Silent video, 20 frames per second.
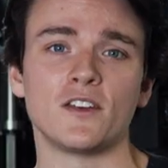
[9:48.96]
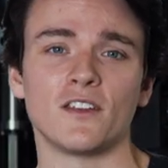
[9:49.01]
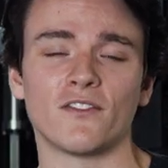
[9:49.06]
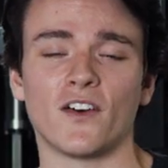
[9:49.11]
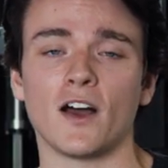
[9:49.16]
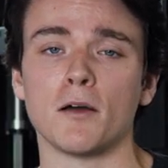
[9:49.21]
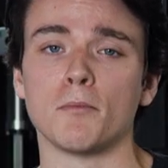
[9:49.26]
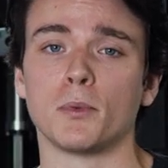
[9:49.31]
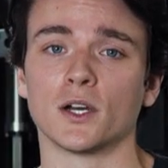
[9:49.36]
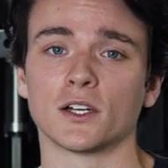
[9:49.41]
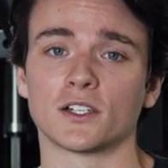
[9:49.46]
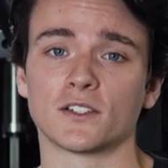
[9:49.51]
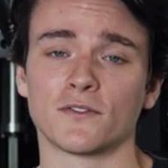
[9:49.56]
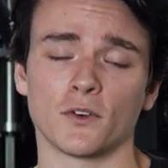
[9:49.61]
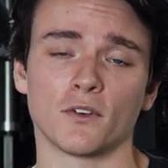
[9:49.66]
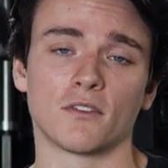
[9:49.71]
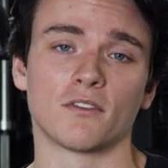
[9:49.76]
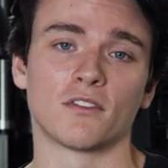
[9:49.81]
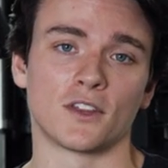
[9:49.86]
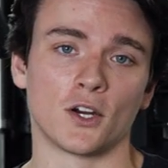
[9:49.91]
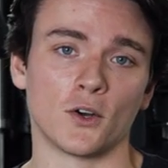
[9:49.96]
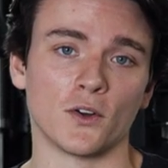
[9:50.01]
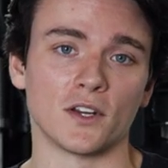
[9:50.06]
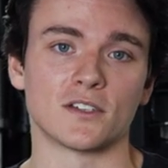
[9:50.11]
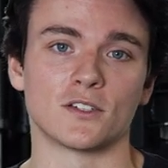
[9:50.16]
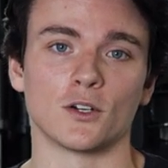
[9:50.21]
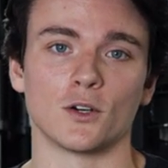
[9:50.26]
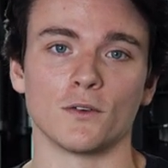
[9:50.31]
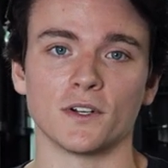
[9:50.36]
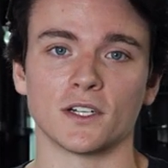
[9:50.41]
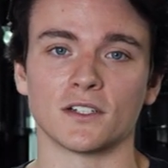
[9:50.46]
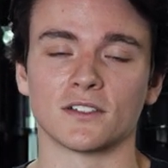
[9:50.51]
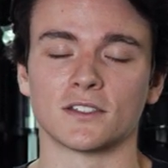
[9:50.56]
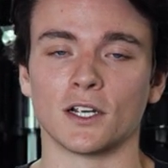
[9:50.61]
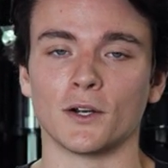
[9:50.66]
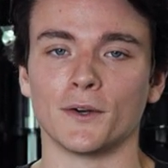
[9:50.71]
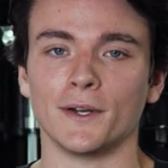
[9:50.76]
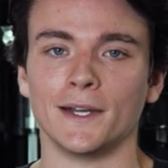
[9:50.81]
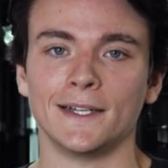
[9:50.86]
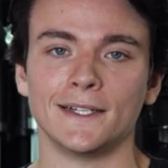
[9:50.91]
55 bucks for 30 servings.
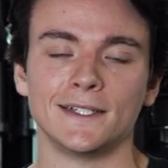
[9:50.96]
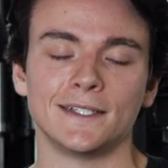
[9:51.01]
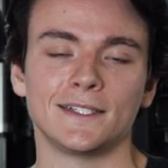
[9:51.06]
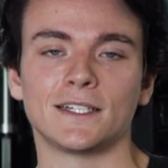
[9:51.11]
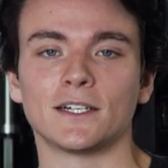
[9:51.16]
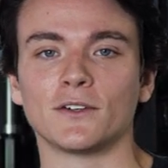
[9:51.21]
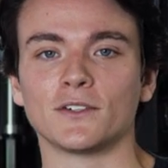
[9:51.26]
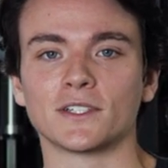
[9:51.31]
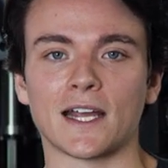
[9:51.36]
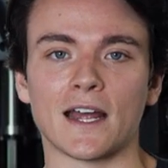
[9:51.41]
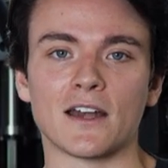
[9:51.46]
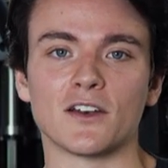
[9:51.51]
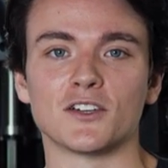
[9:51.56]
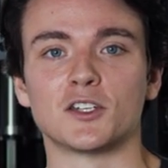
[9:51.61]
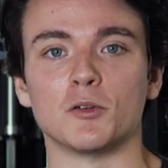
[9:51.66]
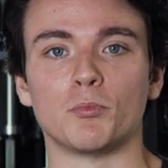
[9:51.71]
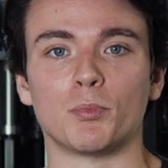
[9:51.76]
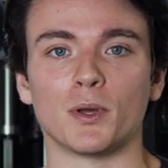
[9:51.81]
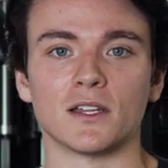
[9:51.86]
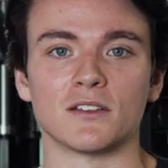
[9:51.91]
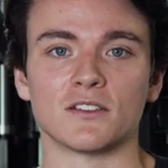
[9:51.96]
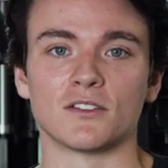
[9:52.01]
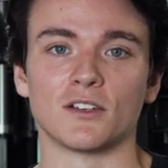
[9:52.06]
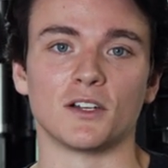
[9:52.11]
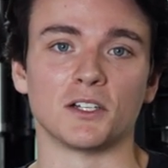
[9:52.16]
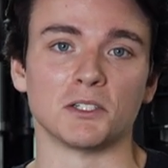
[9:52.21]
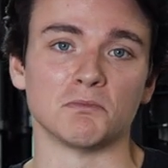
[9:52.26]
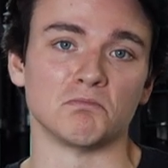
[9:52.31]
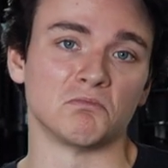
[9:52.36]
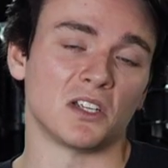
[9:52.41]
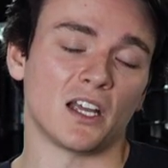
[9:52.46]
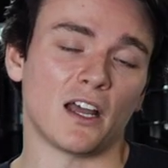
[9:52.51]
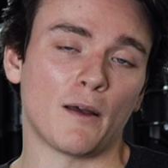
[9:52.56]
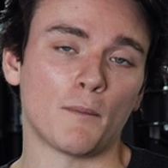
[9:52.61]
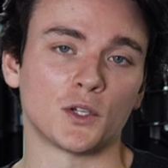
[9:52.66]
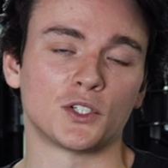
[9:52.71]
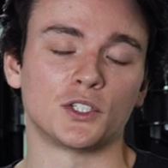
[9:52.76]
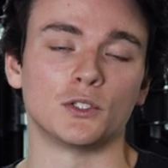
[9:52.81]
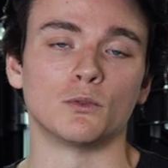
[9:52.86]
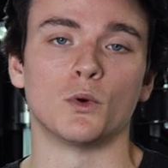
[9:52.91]
So you know, it kind of just depends on how
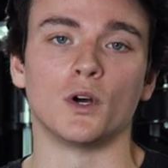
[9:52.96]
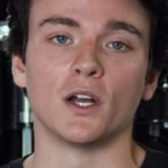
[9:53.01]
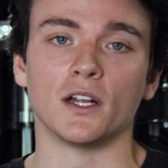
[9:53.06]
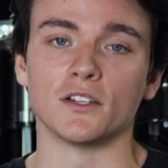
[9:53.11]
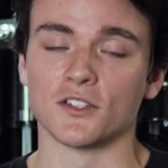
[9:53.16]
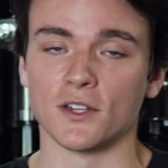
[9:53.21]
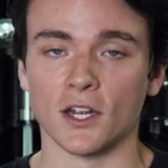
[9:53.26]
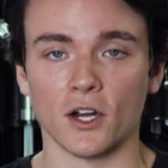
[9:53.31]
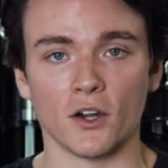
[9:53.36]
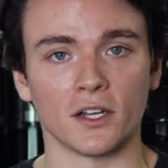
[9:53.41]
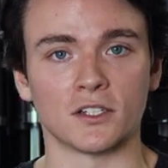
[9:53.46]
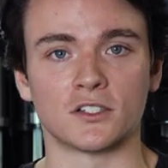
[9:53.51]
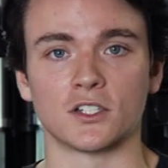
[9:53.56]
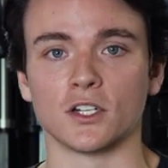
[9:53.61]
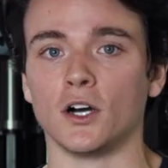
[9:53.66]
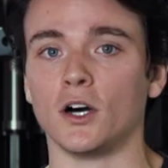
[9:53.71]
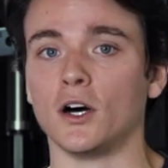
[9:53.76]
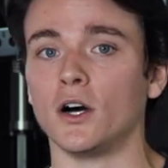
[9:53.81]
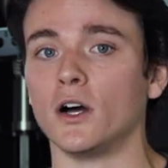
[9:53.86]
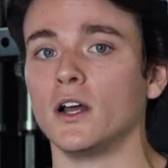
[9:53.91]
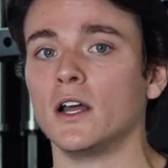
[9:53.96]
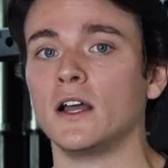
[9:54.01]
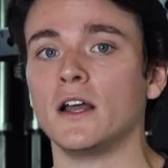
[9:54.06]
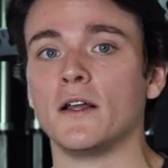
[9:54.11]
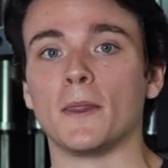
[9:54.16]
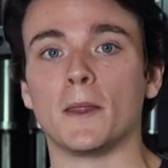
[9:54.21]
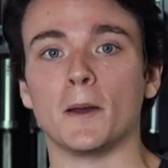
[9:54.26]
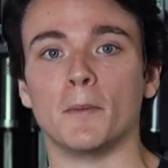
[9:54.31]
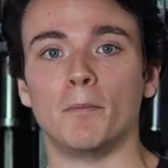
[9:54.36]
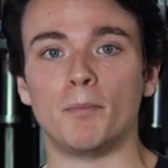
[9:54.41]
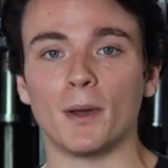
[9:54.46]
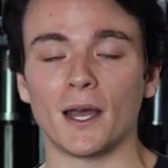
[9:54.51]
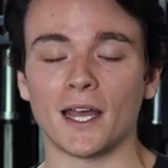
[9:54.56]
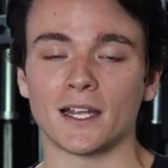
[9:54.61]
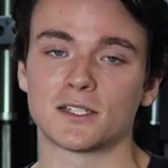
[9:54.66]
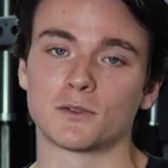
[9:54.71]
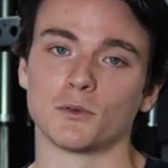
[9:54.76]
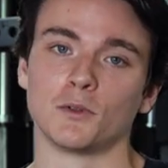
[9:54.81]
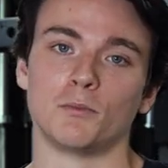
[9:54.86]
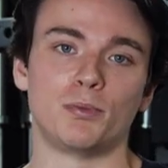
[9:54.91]
much you want. So there it is, y'all. The
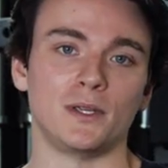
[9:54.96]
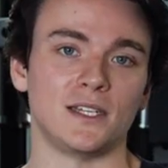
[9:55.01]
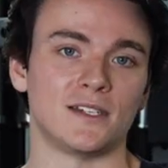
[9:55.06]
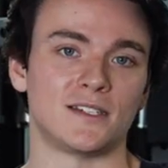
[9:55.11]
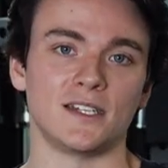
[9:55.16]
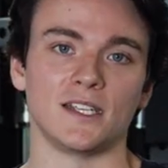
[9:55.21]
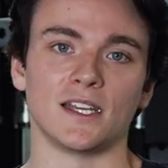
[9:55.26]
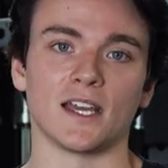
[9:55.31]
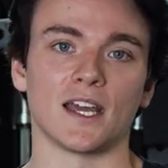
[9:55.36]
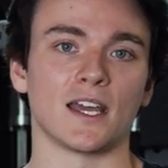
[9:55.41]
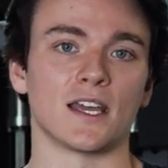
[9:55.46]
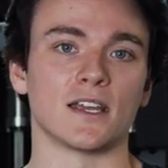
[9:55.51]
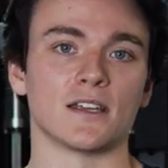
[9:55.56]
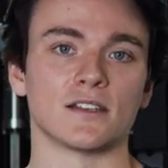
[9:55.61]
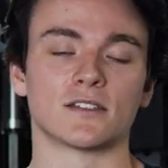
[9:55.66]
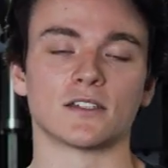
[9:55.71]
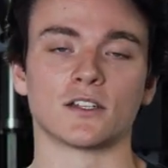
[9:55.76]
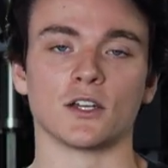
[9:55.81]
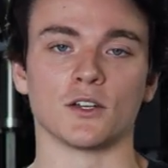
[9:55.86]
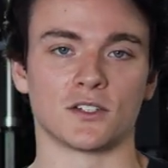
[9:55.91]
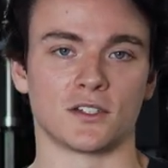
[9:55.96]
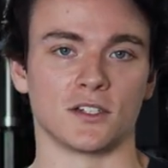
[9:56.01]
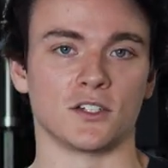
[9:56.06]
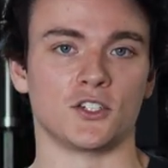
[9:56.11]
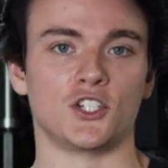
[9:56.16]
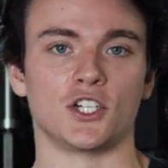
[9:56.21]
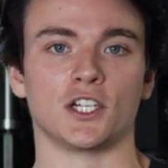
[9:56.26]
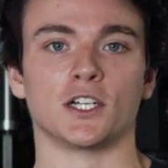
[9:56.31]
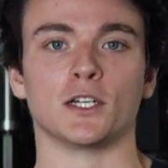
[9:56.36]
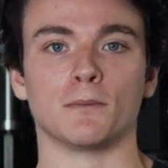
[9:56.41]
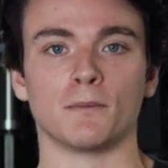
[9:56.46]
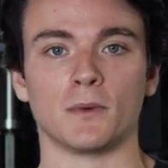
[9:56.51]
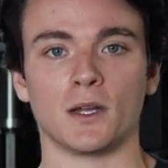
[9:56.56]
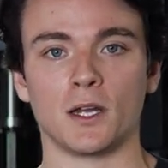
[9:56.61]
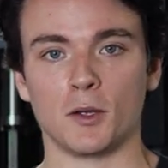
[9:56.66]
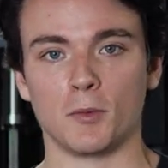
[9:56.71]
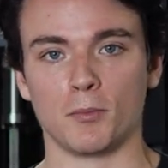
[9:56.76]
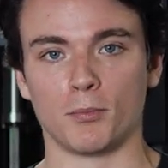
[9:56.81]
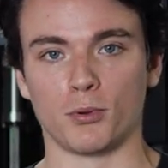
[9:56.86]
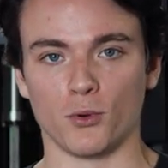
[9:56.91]
best with BCAAs goes to Jym
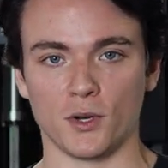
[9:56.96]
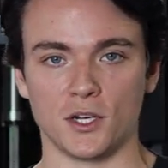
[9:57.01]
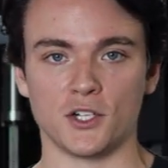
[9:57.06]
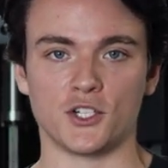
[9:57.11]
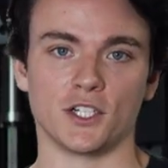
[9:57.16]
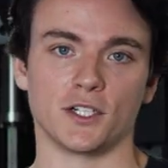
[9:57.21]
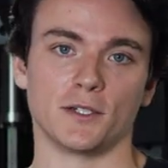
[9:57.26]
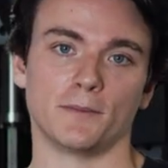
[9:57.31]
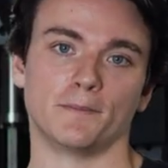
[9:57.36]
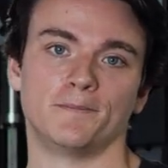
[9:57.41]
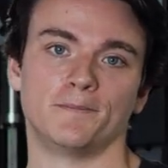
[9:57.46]
Pre-Jym.